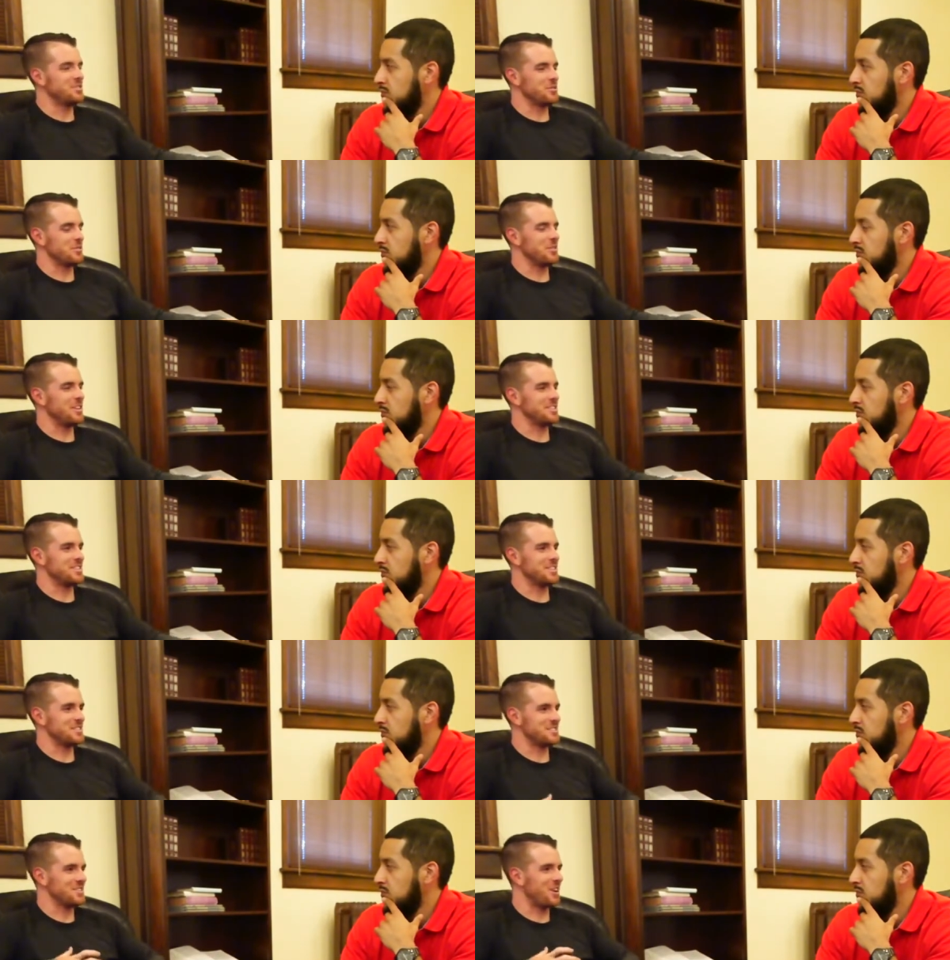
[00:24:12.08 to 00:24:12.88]

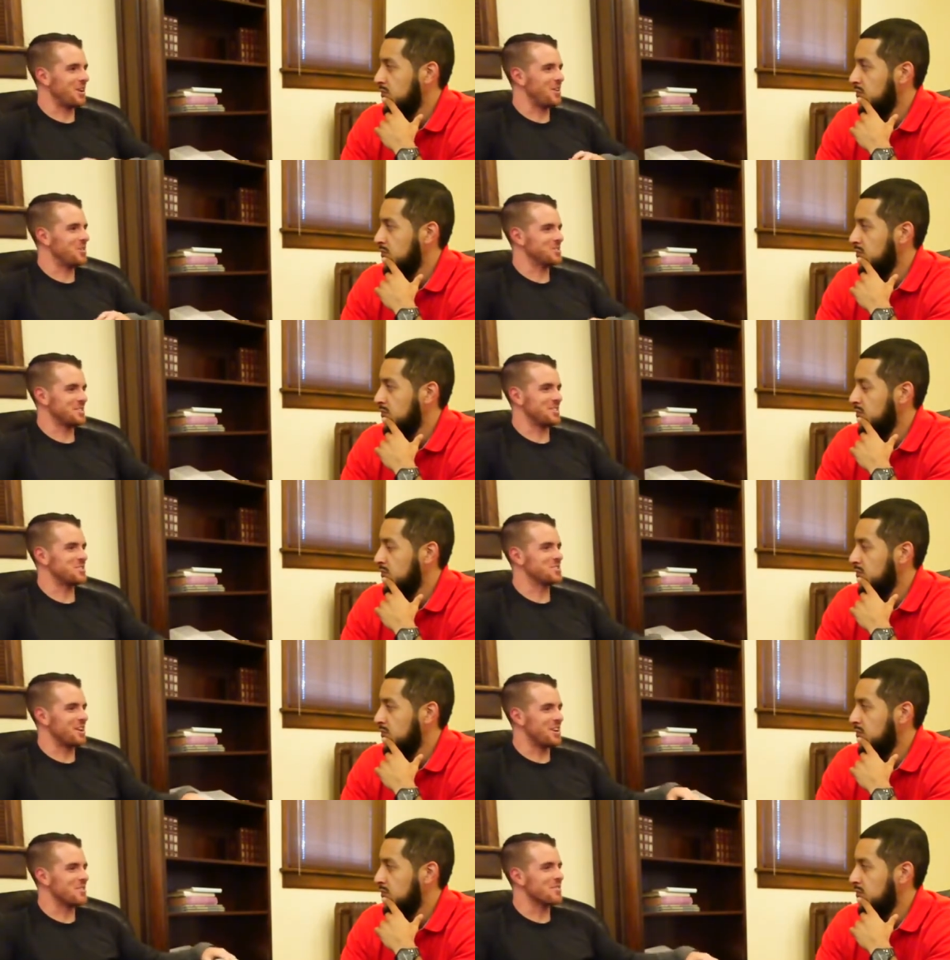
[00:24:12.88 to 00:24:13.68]
Speaker 1: realize that it's not all
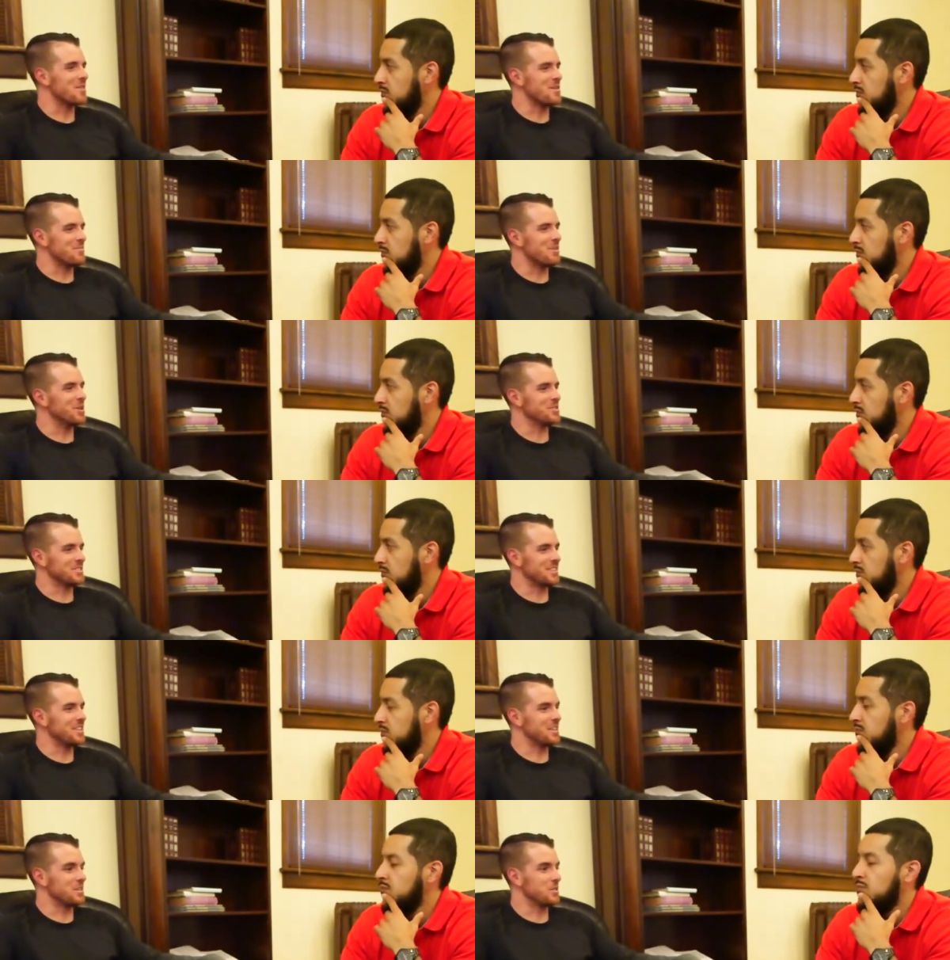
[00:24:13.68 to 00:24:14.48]
sunshine and
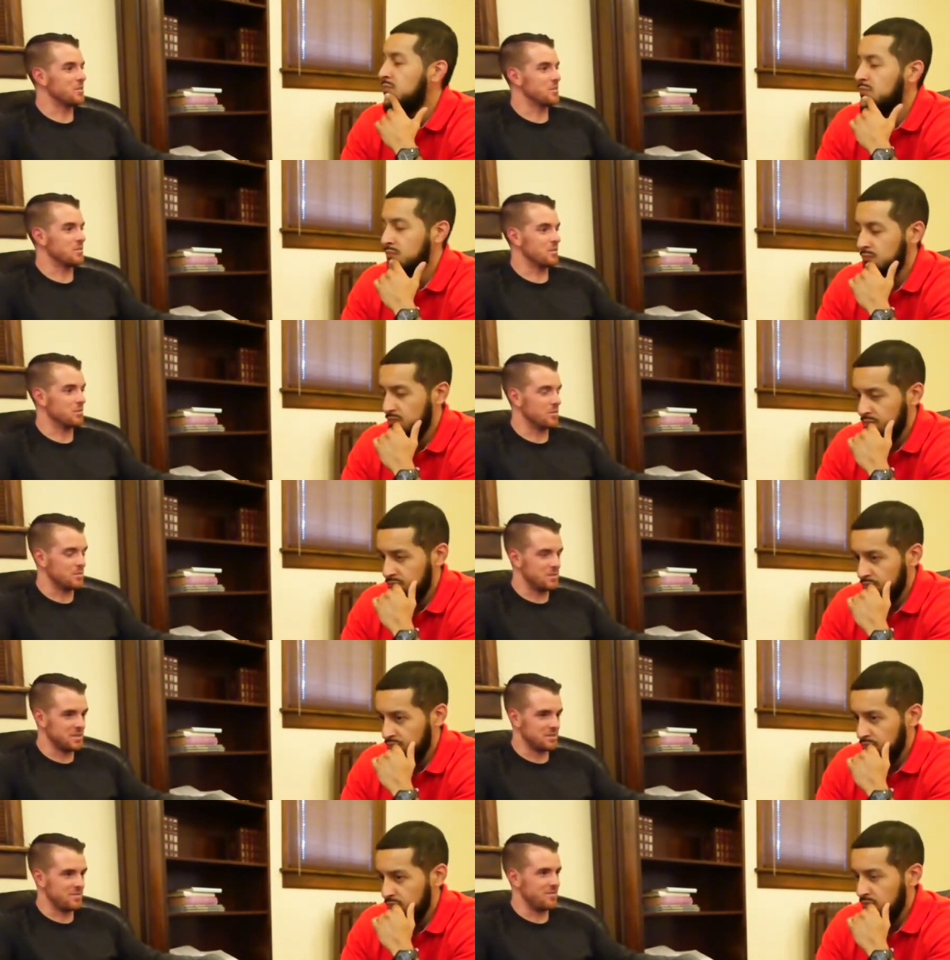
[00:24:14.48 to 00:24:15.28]
rainbows, and there
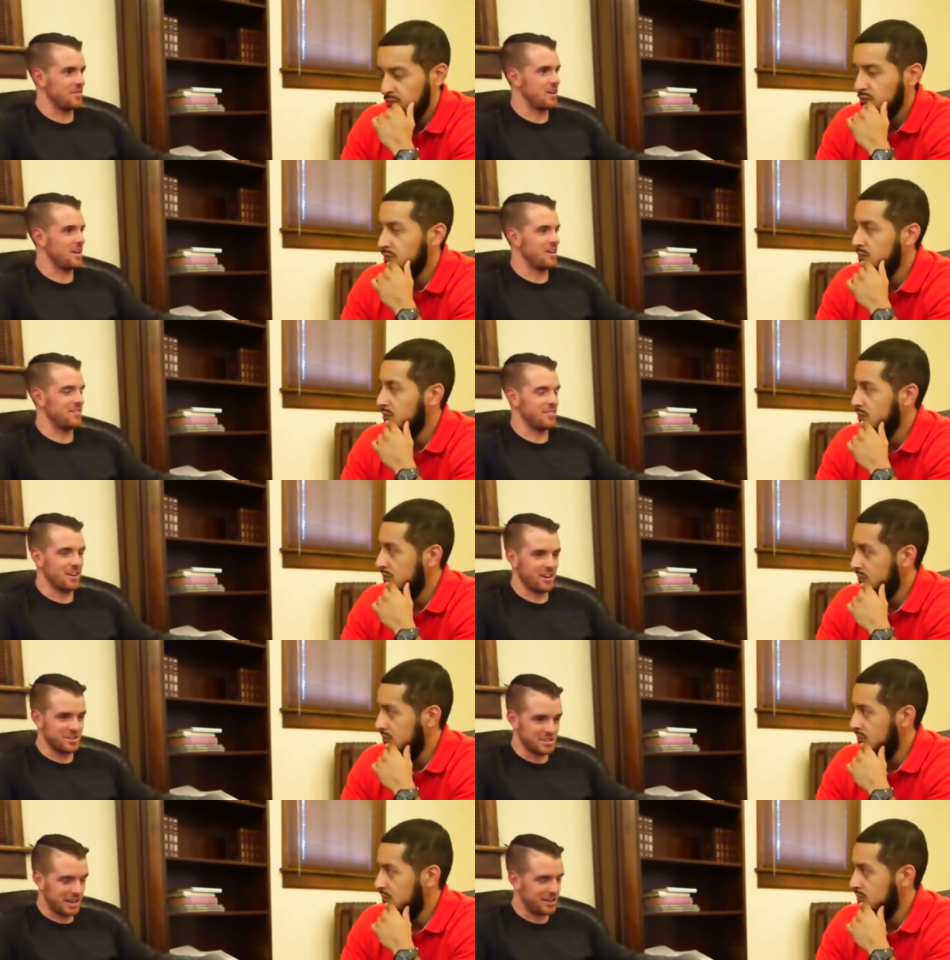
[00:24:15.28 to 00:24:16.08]
will be some very,
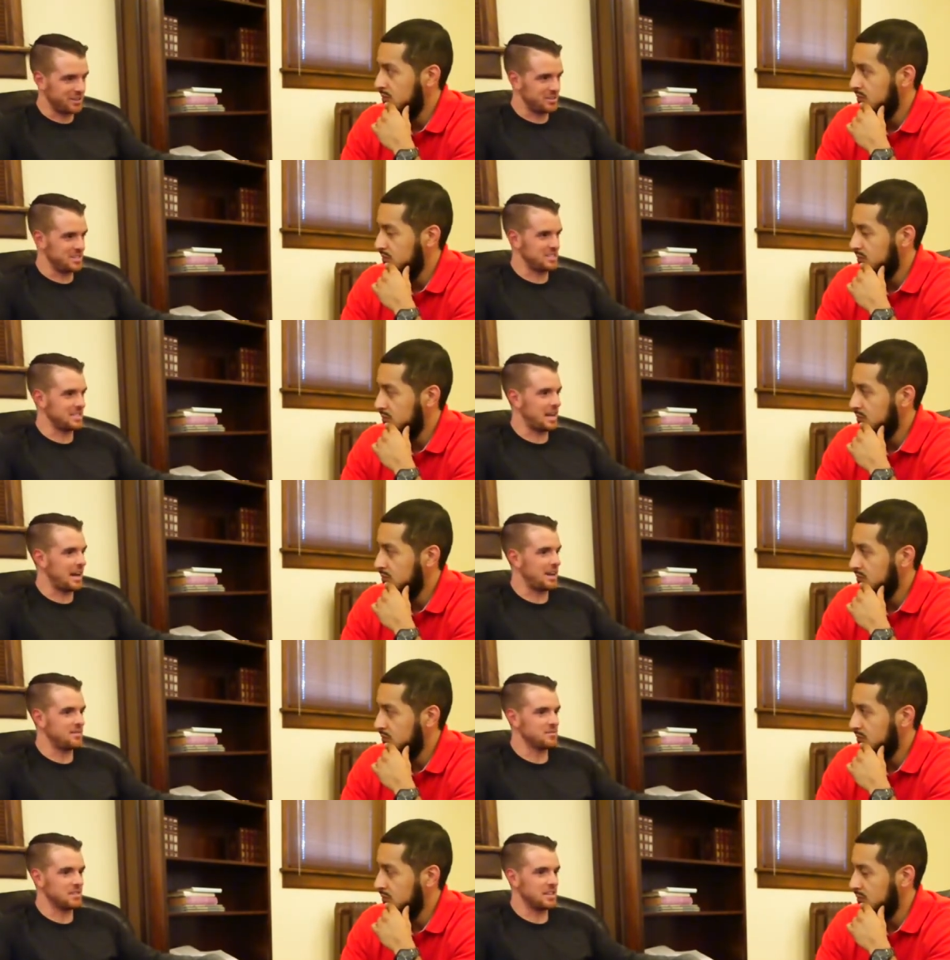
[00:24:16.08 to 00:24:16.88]
very challenging
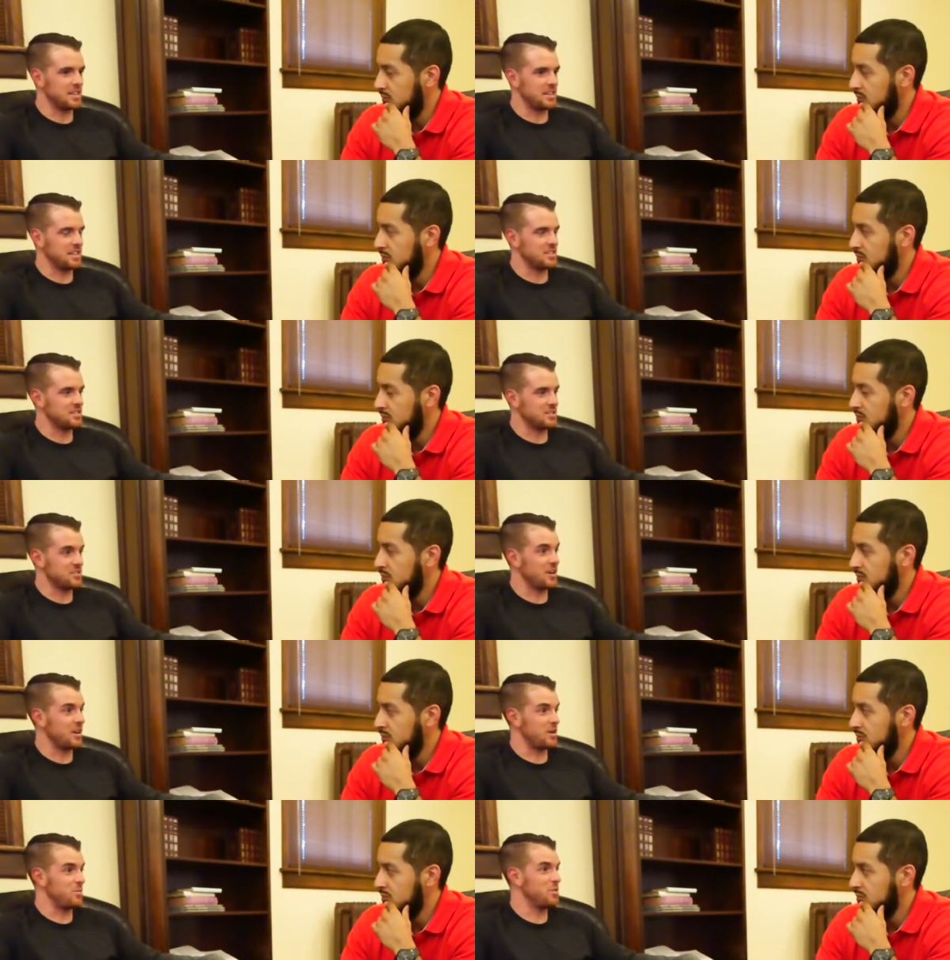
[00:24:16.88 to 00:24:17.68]
times. And
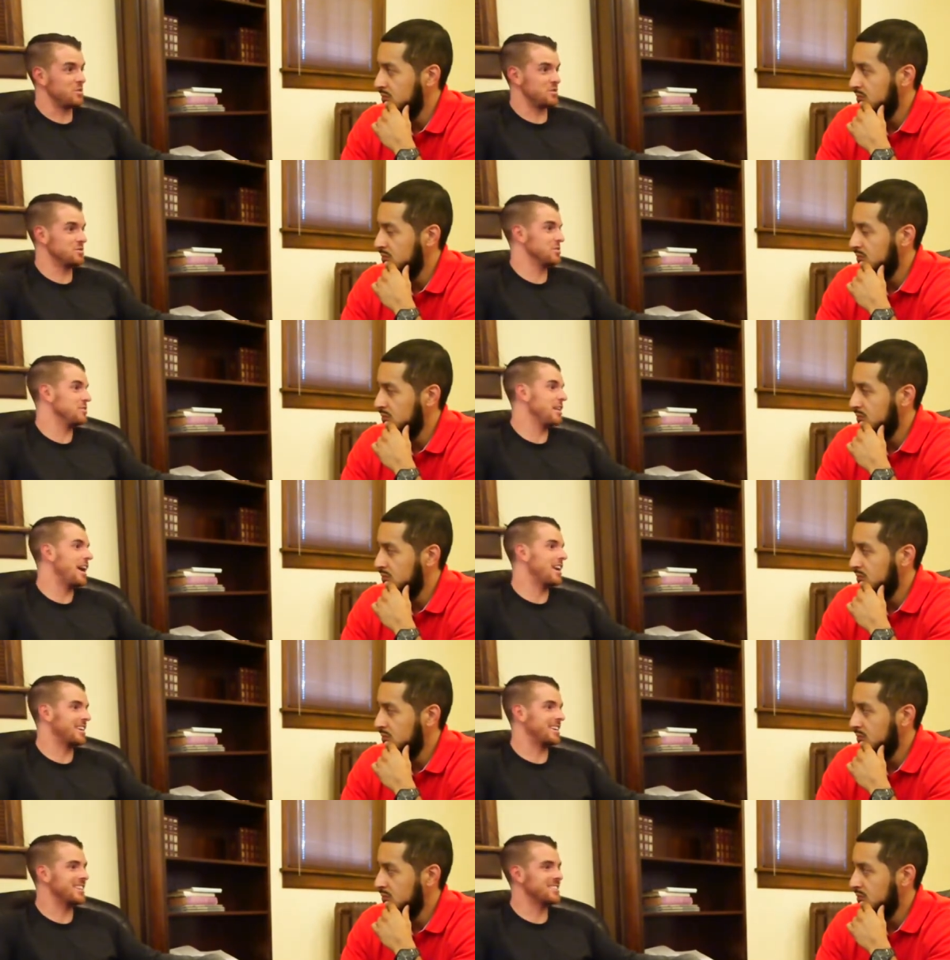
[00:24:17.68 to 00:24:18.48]
it's trying to push through
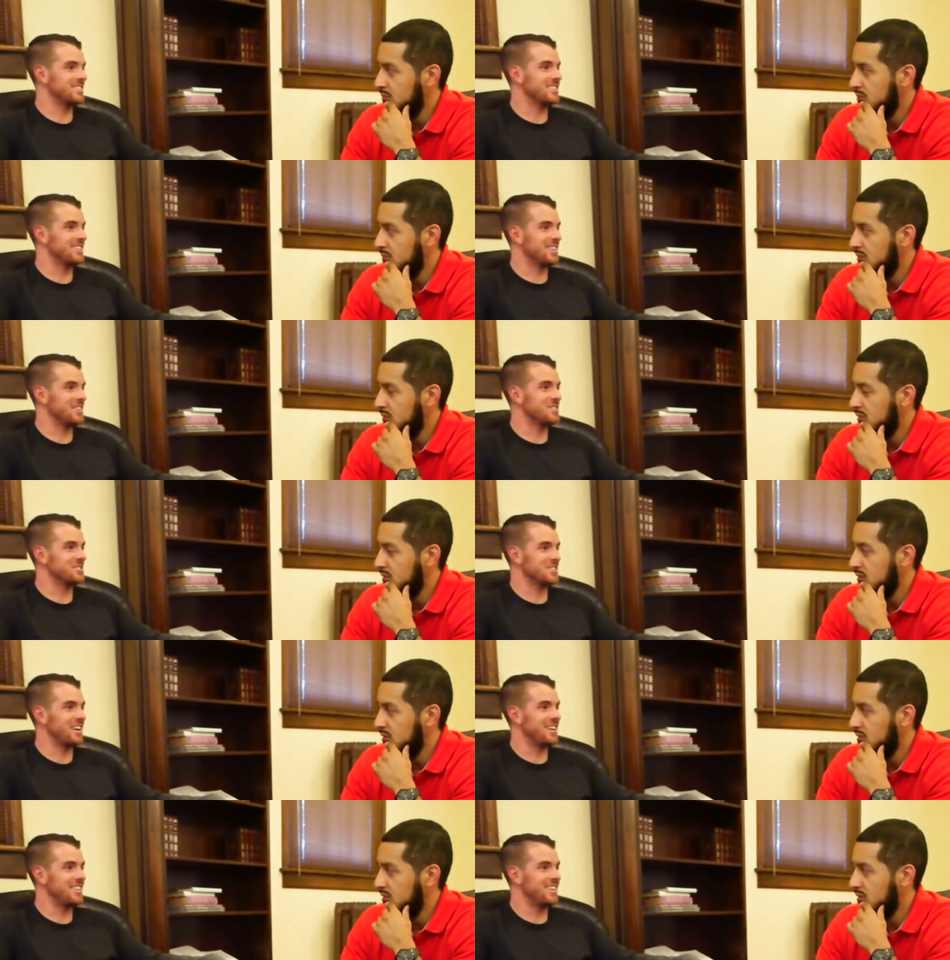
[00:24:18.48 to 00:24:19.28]
that and get to the
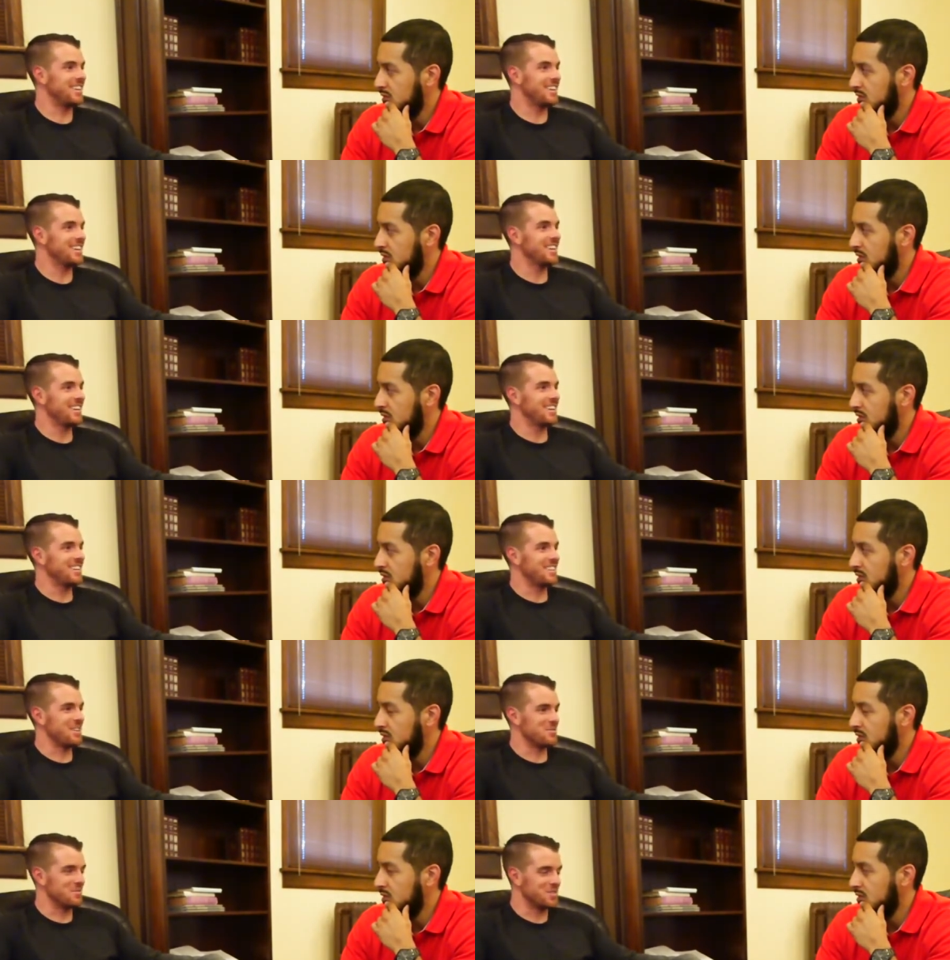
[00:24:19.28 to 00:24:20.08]
other side that,
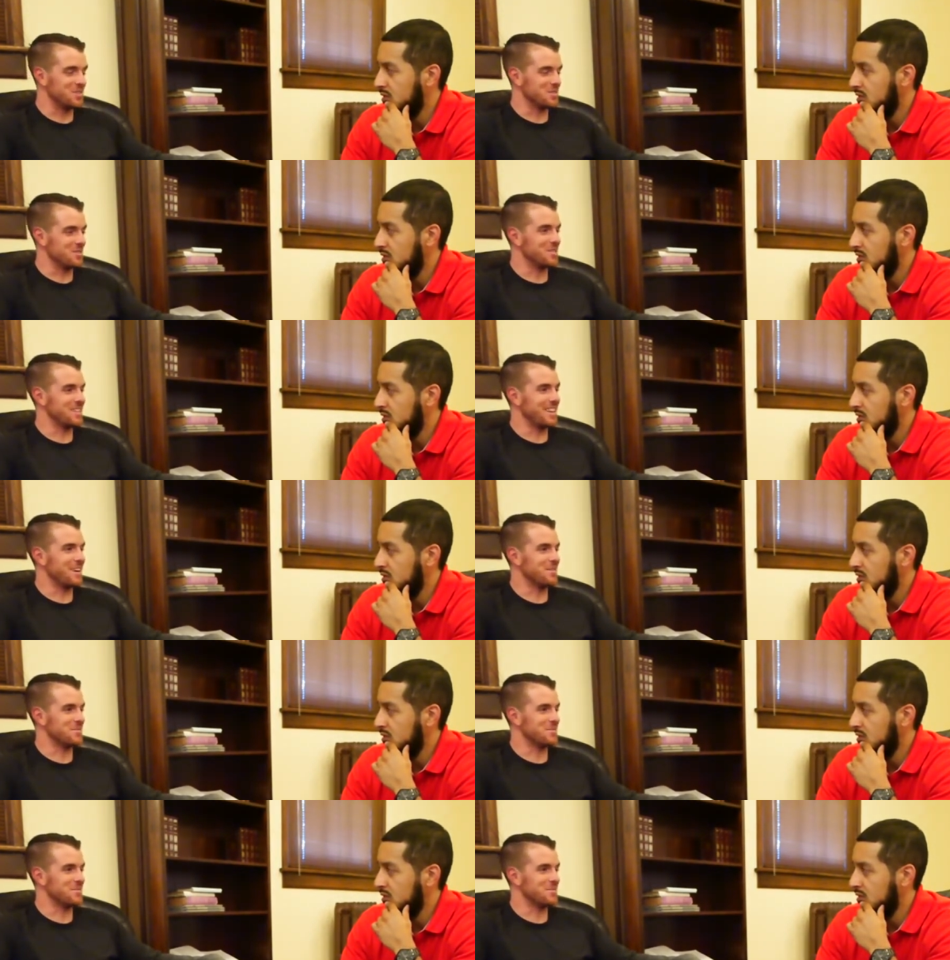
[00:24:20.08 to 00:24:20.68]
that really, really